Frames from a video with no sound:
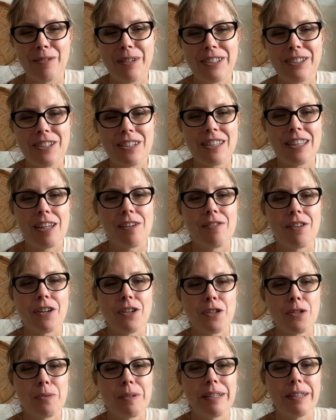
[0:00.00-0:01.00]
we just love our
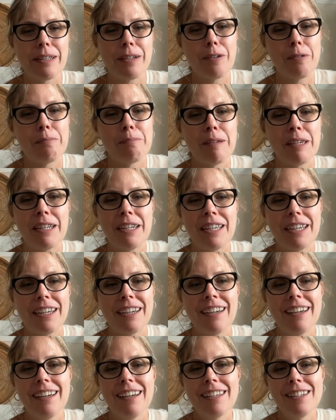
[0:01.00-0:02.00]
sweet little
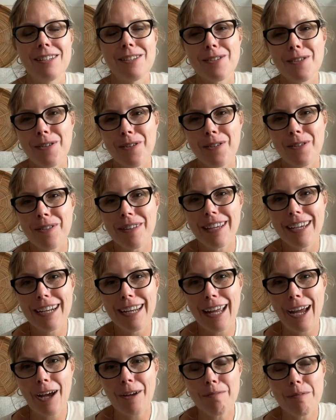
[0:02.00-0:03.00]
Minnie. So
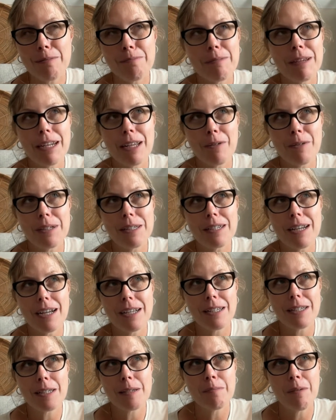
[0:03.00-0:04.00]
anyhow, but Minnie was
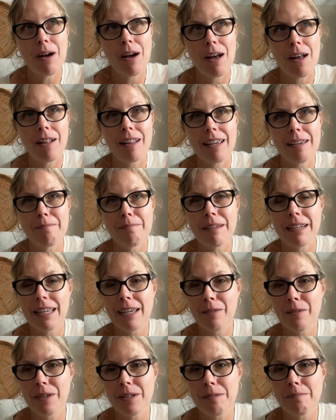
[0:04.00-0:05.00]
not small, and
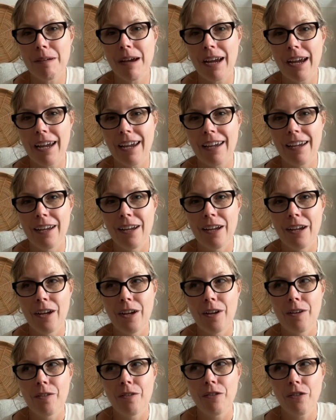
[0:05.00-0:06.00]
Minnie was my
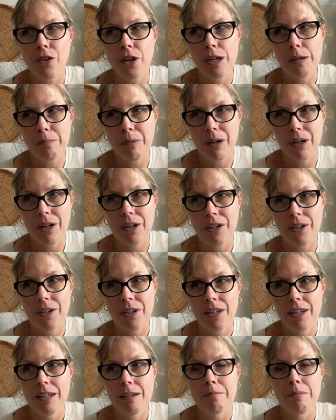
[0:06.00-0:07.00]
free bird.
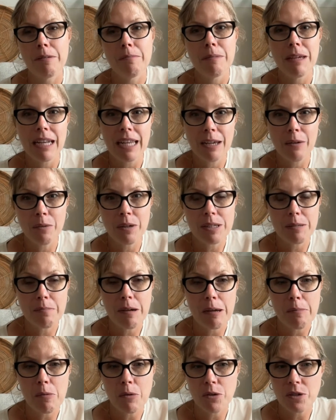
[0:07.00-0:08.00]
But Minnie was
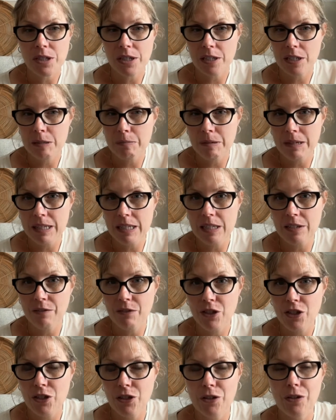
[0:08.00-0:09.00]
my most expensive
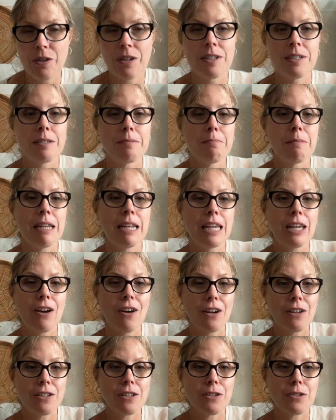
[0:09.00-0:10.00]
too, because Minnie
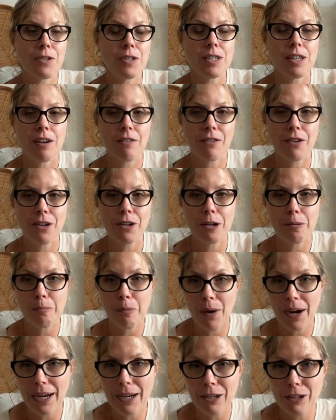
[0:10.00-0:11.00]
also suffered a
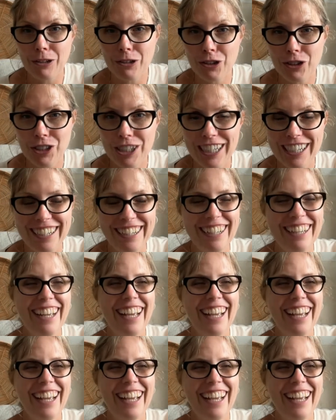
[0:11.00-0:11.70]
brain injury,